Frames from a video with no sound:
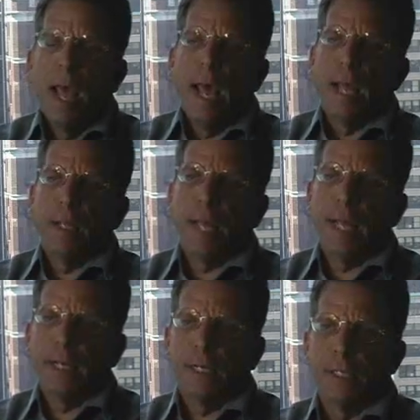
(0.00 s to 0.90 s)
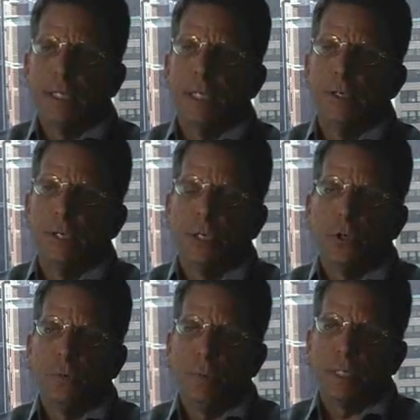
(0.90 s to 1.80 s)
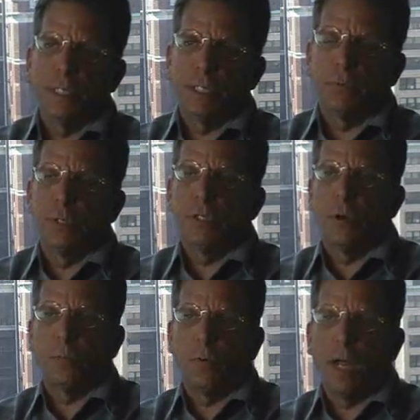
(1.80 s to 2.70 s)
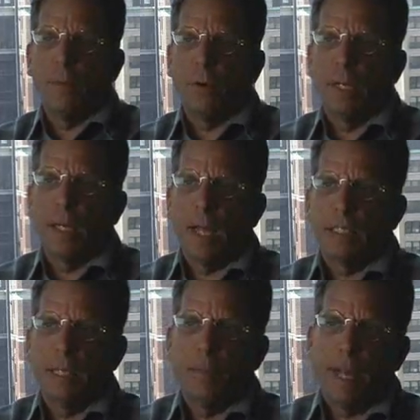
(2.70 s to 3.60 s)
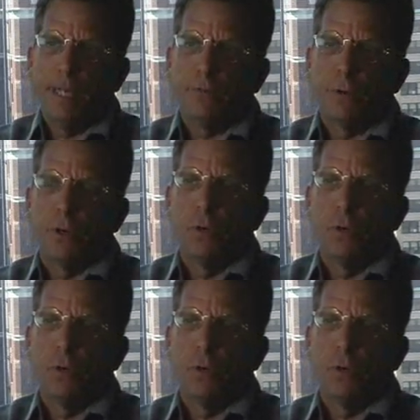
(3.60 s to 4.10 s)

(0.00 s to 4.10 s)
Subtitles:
and they had continued to do business with their primary Nazi patron,